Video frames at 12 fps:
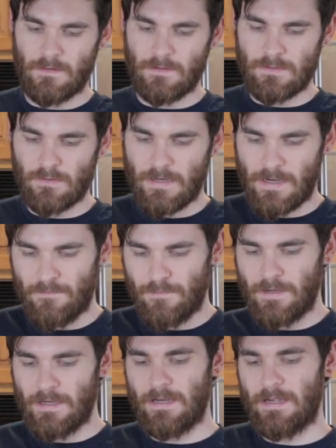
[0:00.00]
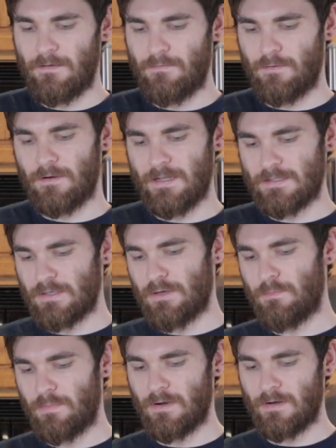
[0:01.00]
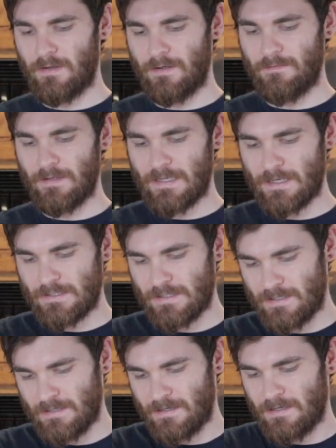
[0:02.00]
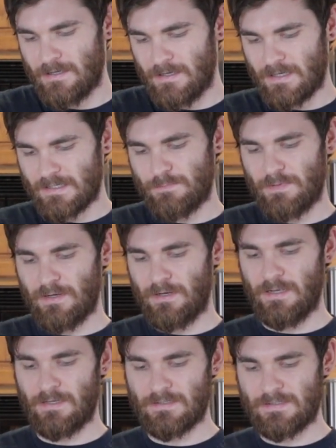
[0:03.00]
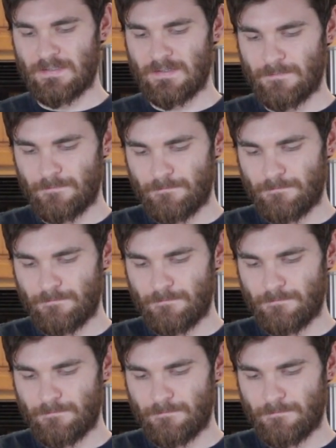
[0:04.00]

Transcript: It's okay if you get it everywhere. That's all part of the kitchen experience.